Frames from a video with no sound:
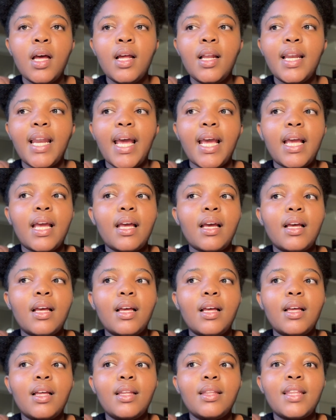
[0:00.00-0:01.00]
like
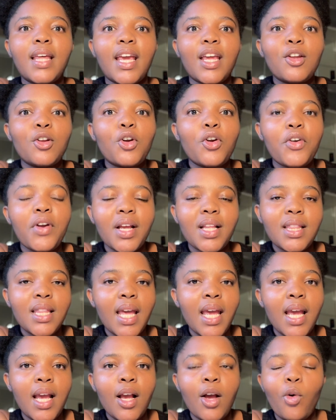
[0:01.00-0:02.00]
the incorrect
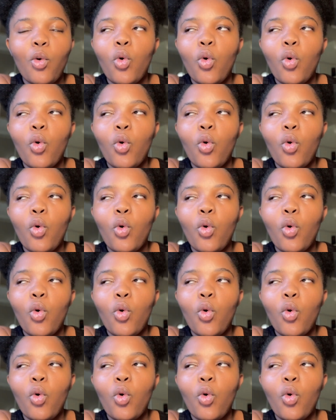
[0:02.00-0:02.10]
thing,